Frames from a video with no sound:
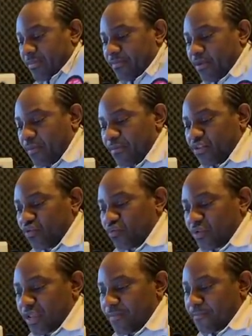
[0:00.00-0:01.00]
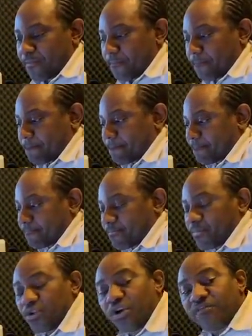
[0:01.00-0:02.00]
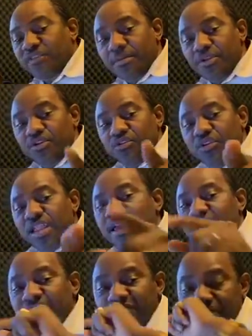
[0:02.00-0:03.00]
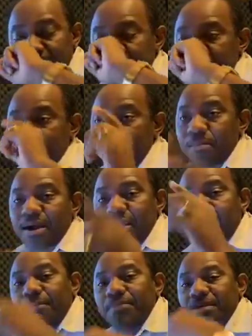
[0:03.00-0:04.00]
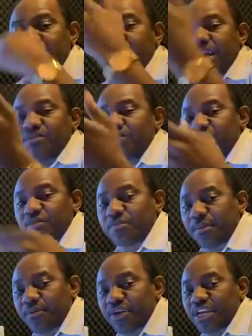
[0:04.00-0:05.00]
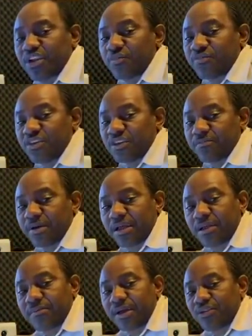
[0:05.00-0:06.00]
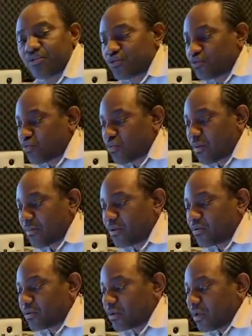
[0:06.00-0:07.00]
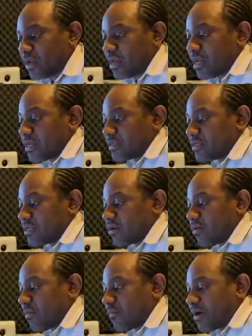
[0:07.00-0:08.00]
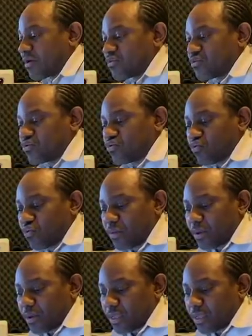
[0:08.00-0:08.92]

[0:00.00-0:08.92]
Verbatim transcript: play up my tune them. You know, after I done go live here, so I do some boom and copy it and always put my regular up scene on YouTube. When I look, thing come up on YouTube,